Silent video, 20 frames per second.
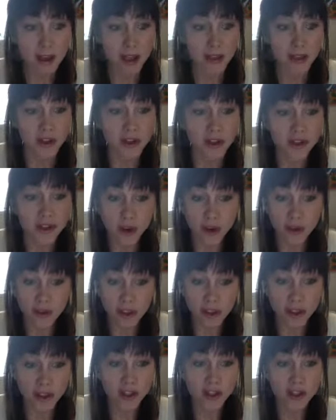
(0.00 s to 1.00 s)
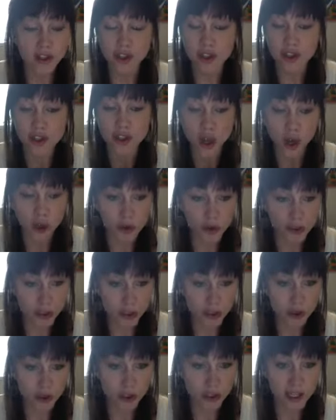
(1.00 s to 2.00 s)
There's no fillers, there's no
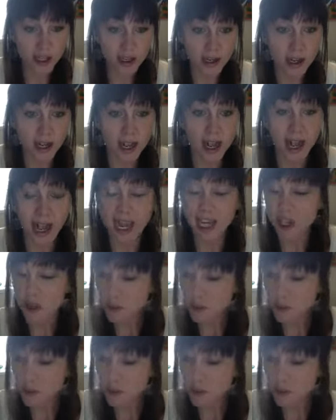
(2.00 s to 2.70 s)
dilution, and you